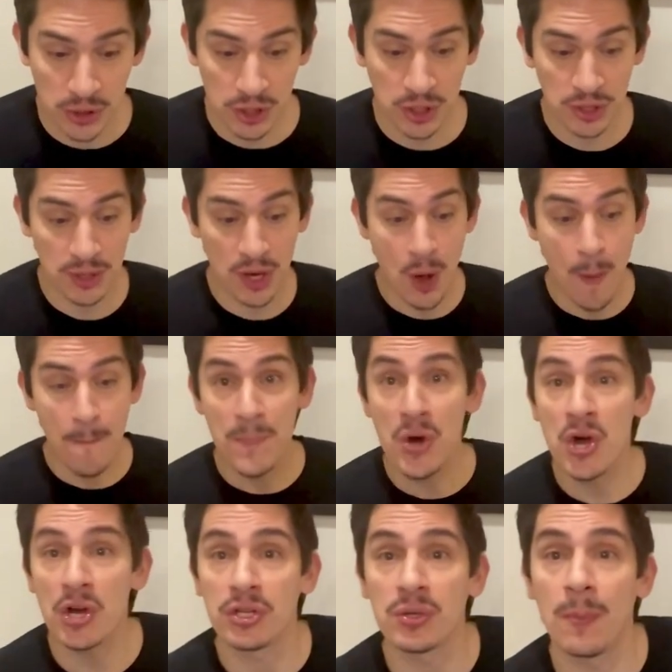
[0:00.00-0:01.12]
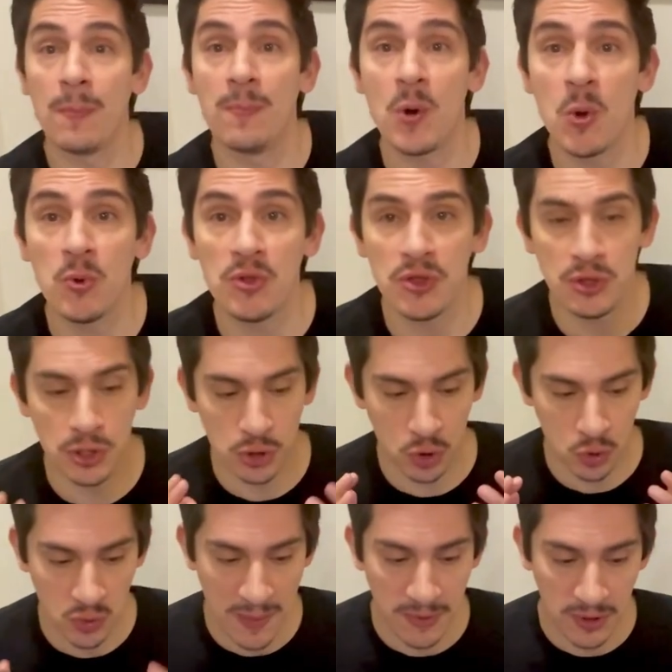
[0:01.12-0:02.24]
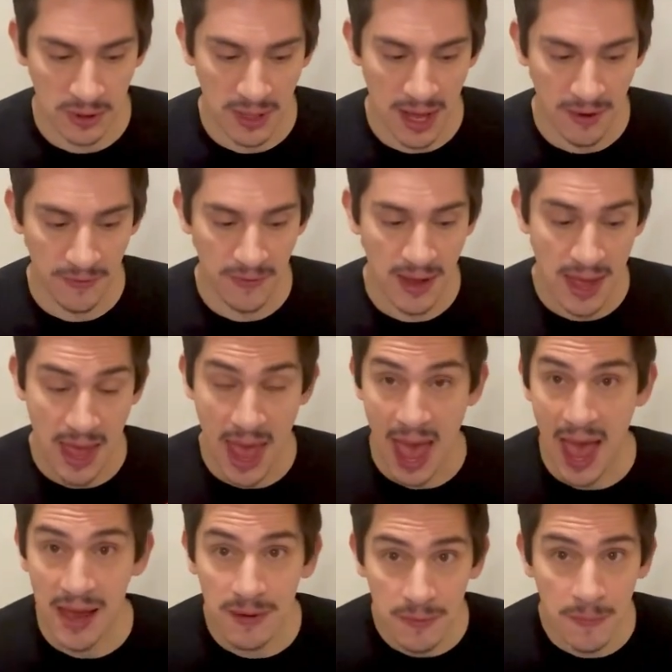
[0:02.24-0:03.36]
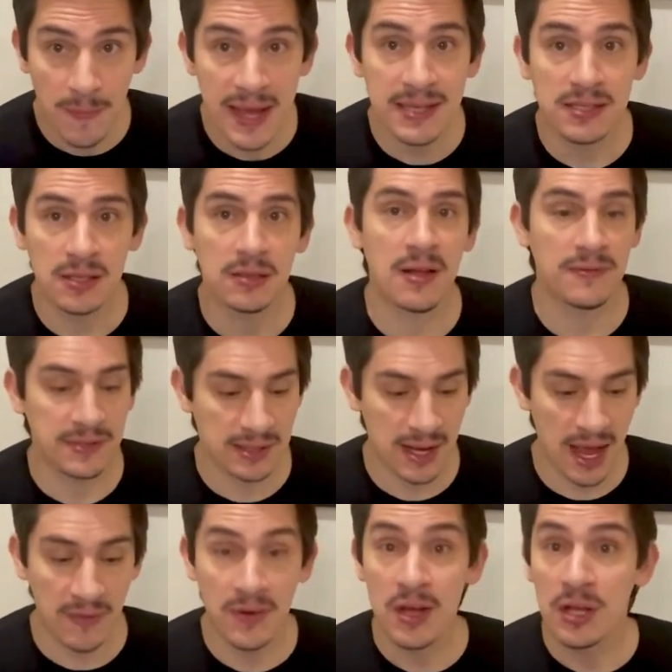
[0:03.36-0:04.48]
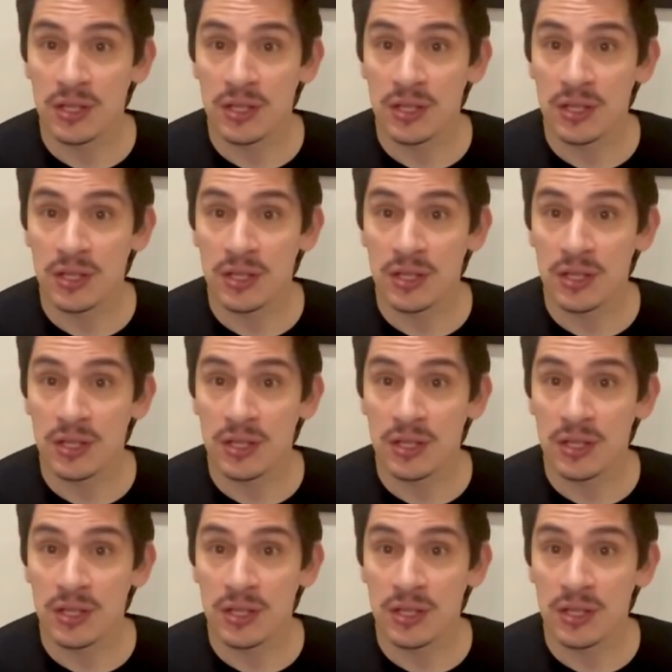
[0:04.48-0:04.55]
to put both the treble clef and bass clef staff